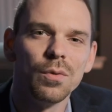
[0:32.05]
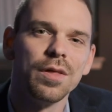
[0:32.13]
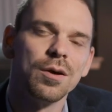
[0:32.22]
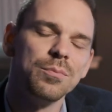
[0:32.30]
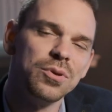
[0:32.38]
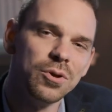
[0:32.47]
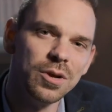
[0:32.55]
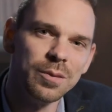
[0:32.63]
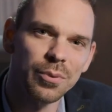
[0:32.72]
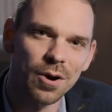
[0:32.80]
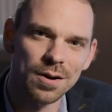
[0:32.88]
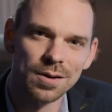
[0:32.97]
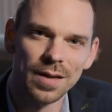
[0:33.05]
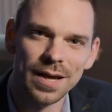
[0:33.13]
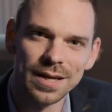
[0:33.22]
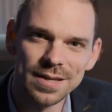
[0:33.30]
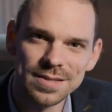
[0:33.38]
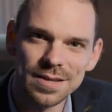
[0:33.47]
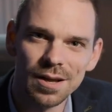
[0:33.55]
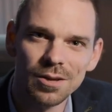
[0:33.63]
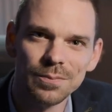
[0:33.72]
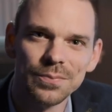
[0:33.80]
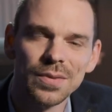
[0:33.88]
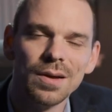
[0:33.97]
With a computing partner like
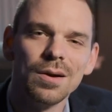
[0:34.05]
Intel,